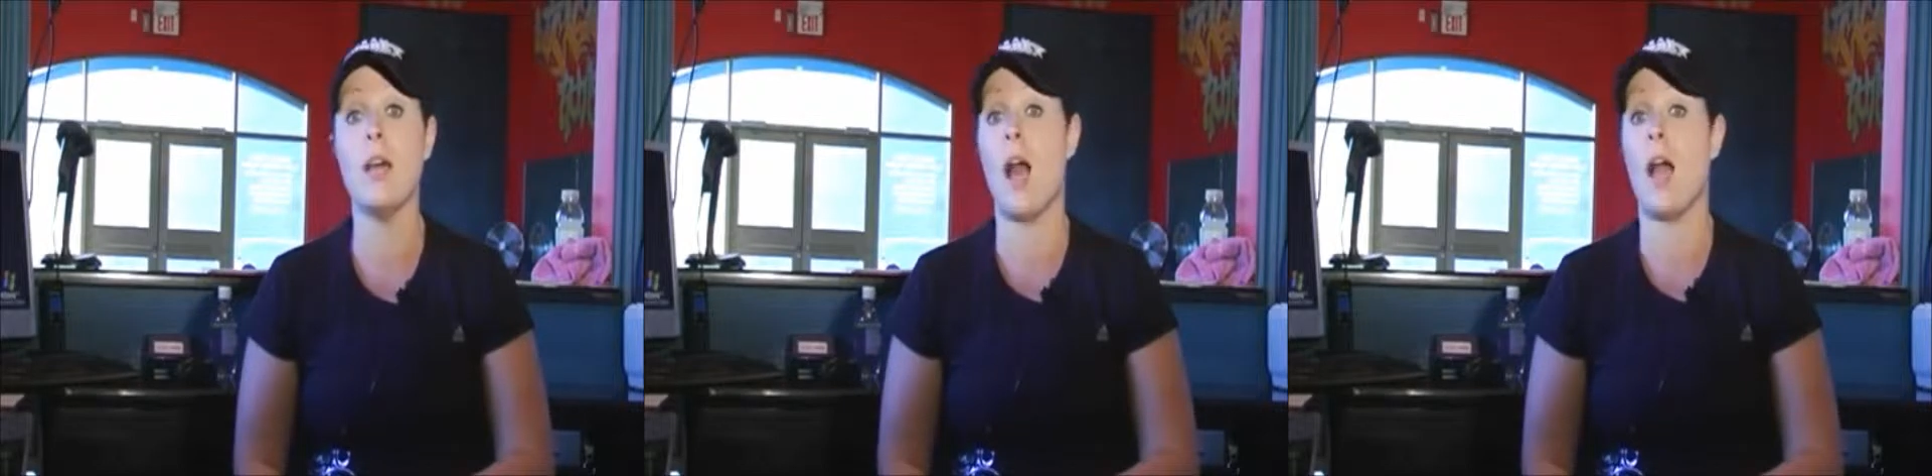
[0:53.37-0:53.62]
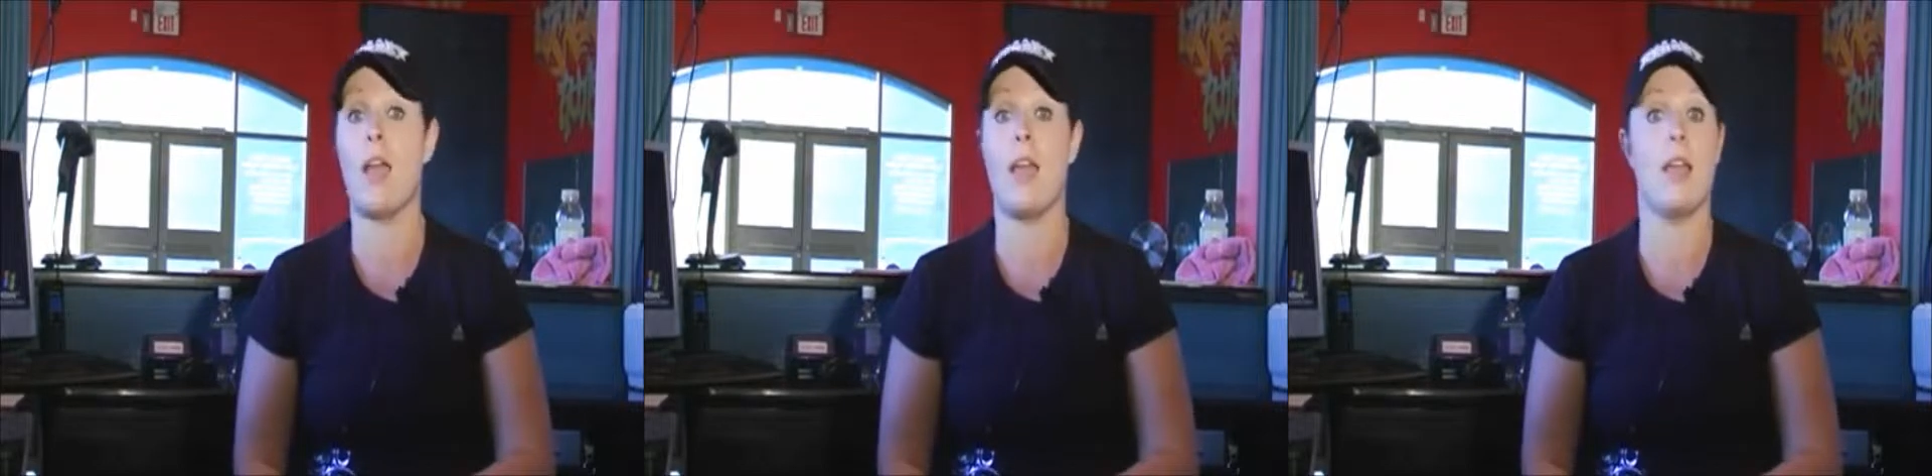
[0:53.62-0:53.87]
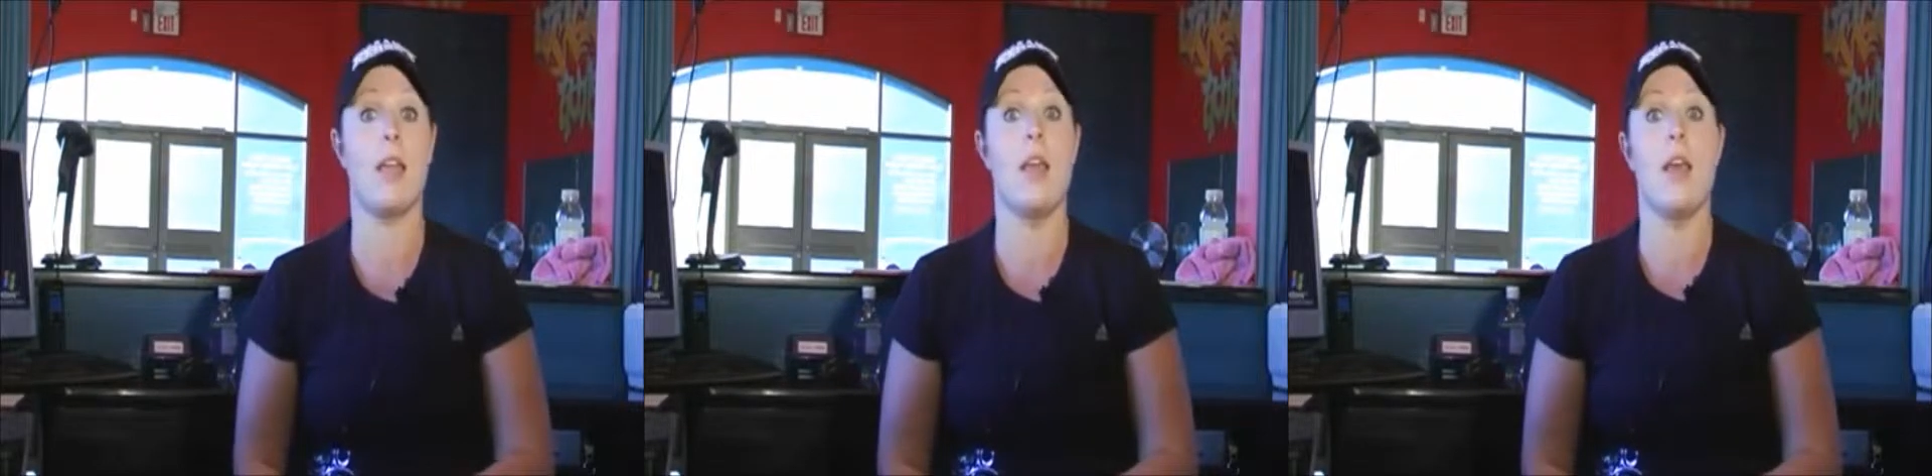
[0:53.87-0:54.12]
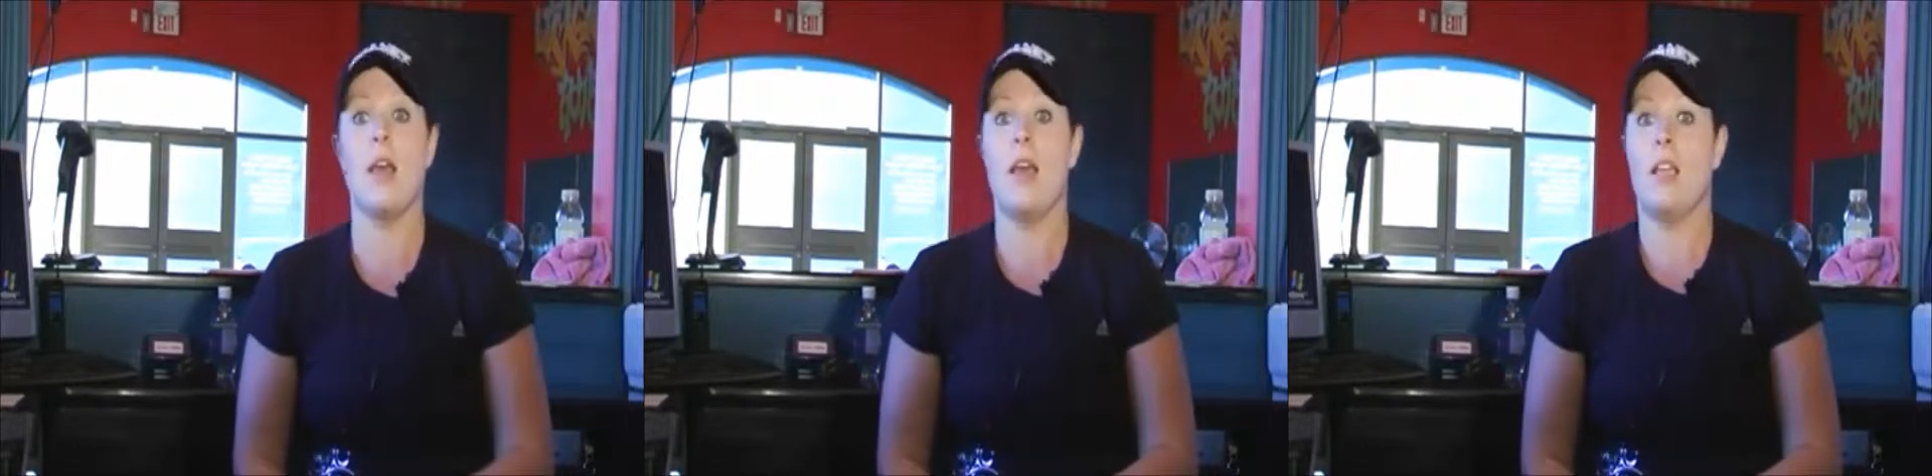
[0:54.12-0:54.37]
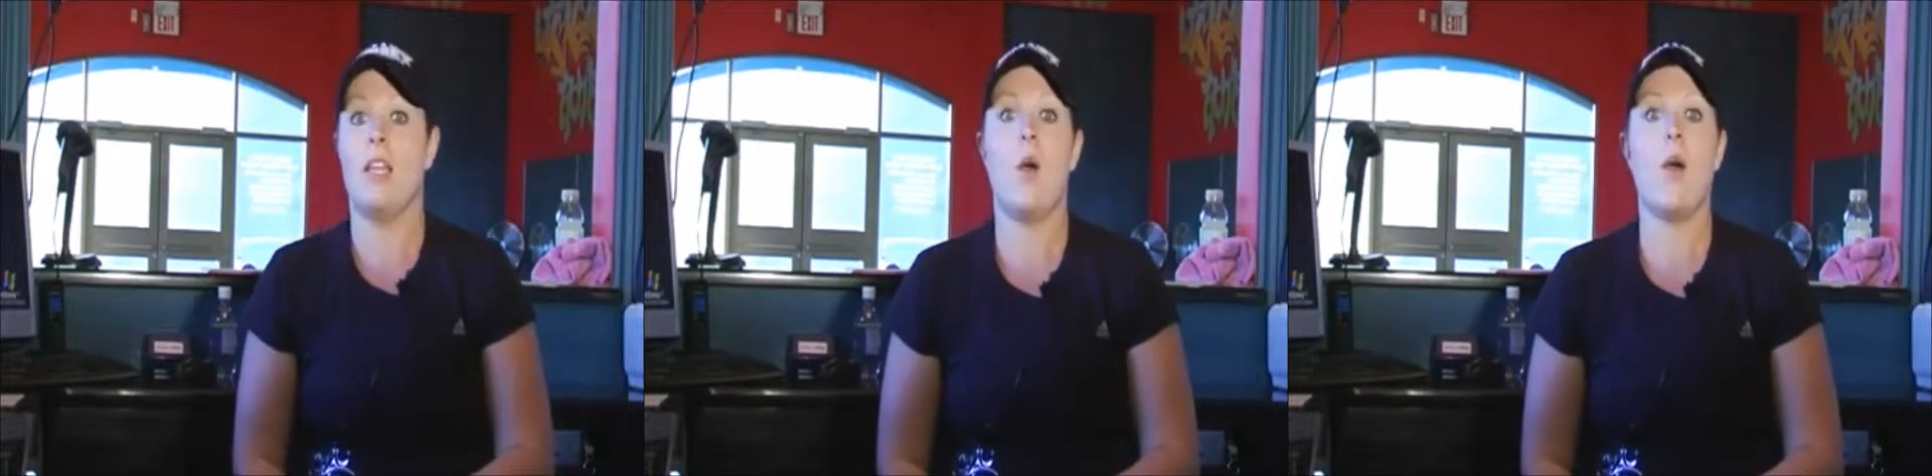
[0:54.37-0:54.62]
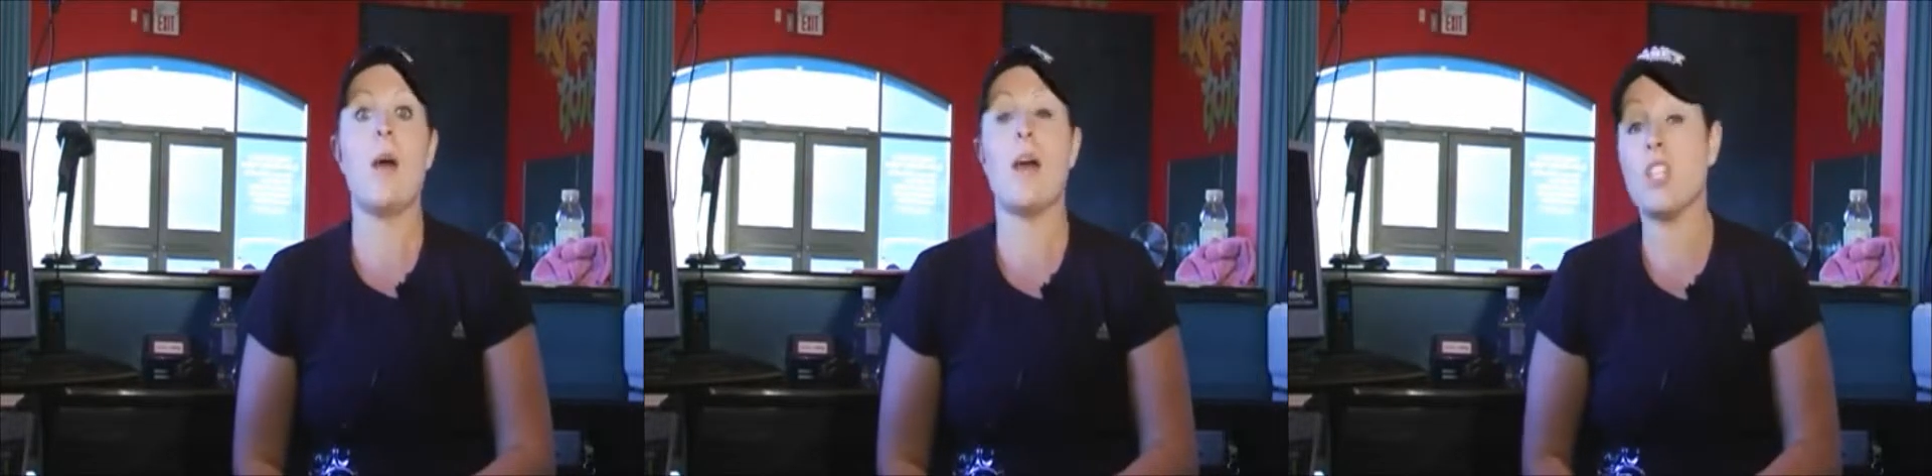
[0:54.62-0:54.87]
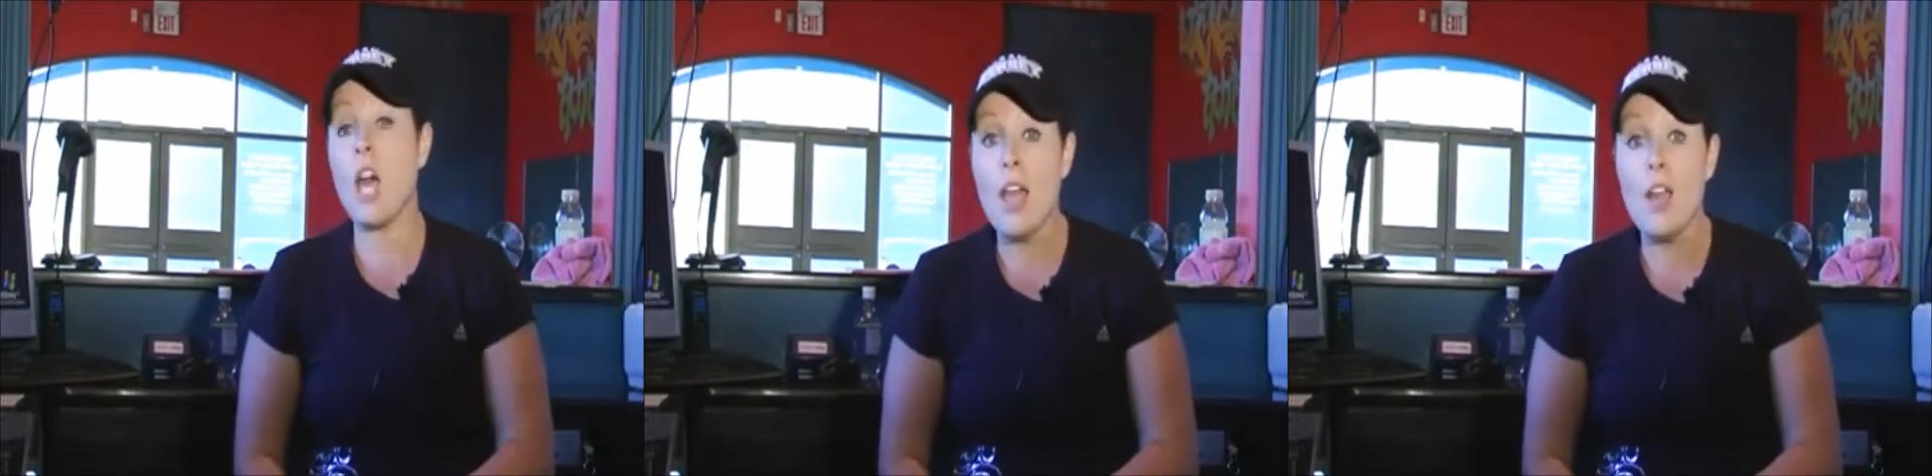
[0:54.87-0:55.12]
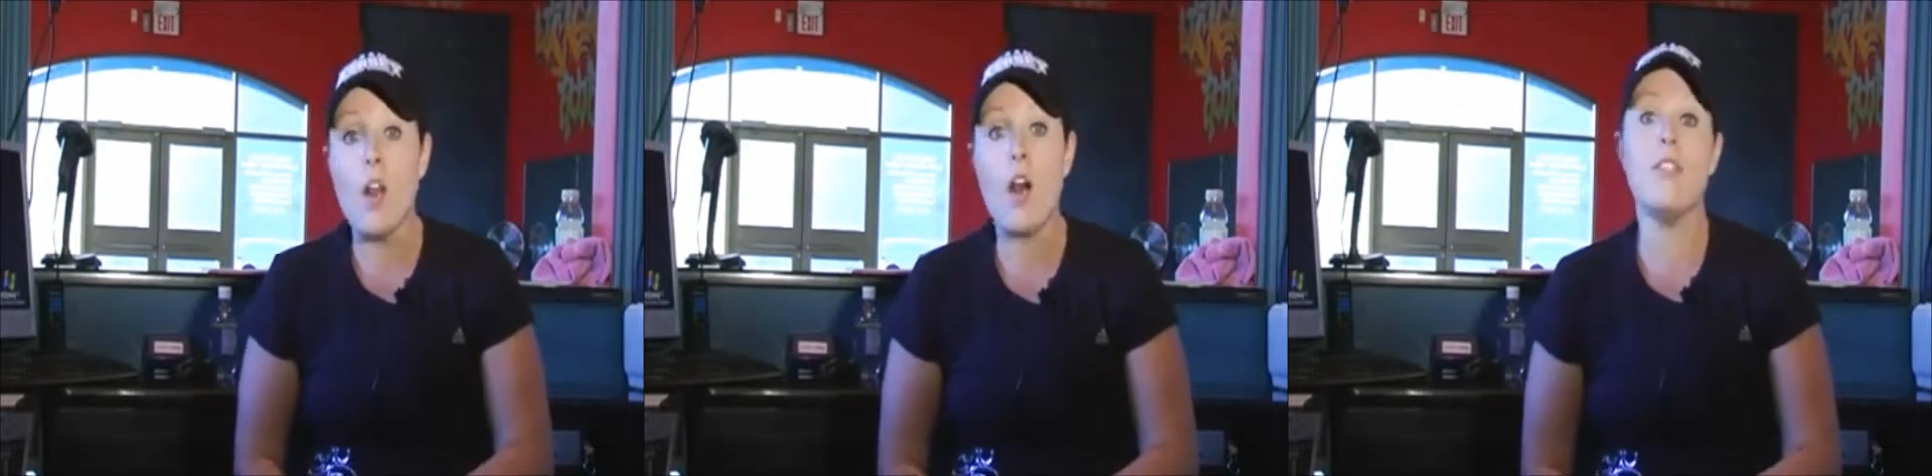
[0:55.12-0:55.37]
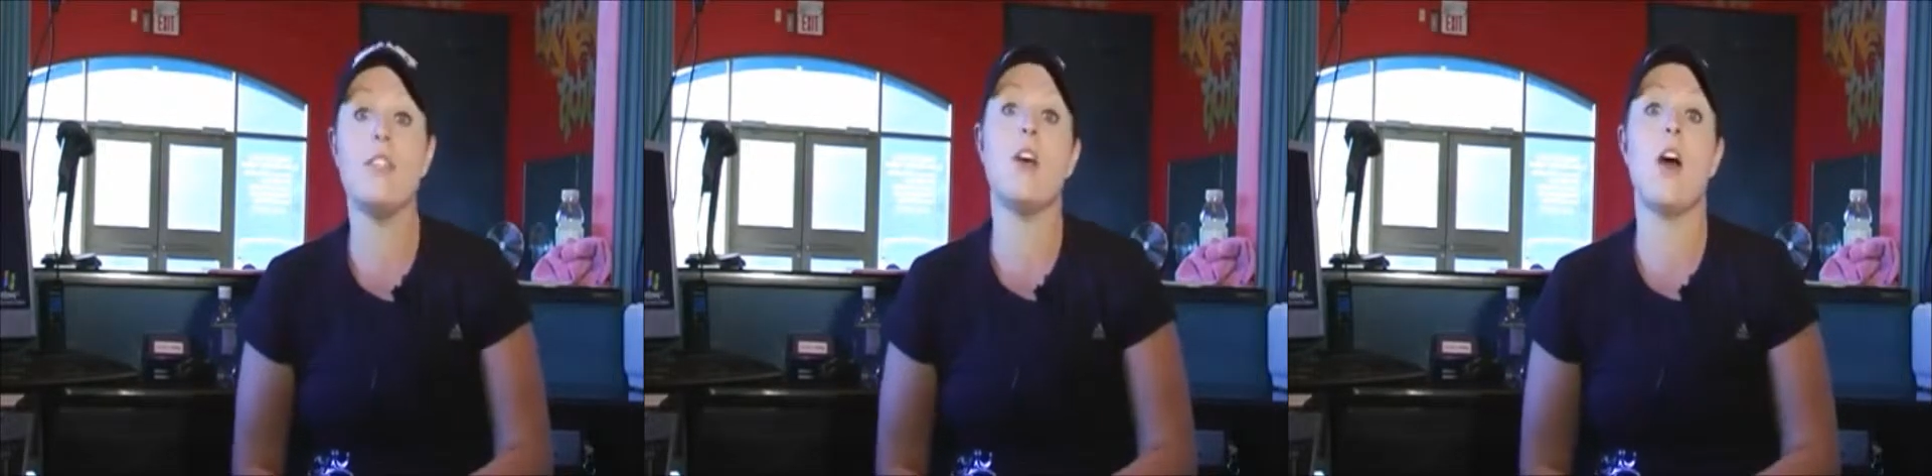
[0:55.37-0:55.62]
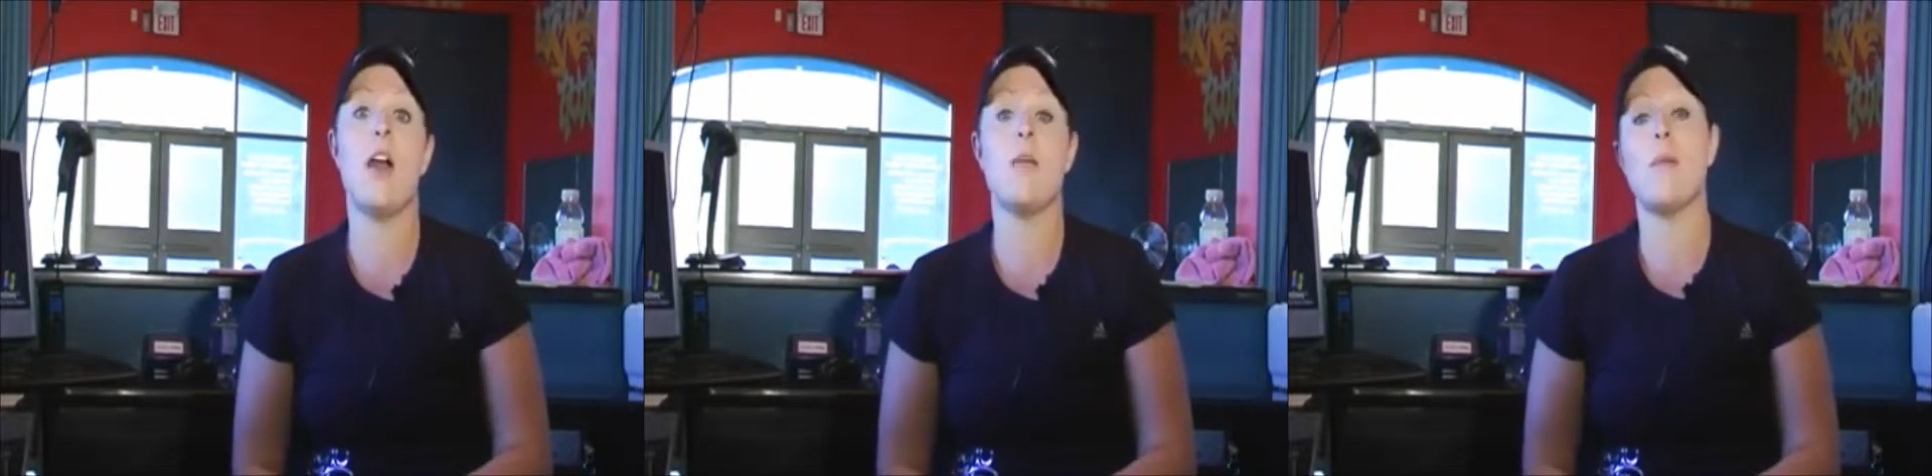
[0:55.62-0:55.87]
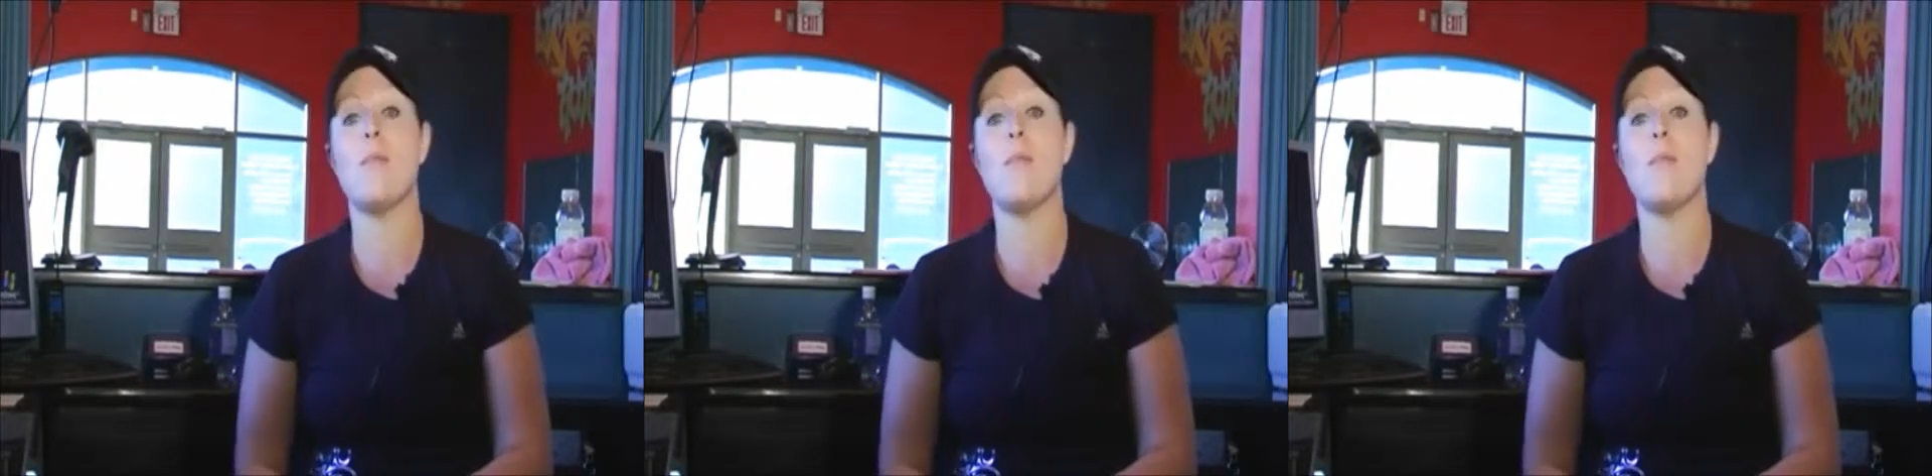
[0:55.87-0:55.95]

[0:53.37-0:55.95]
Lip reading: I'm not tired all the time.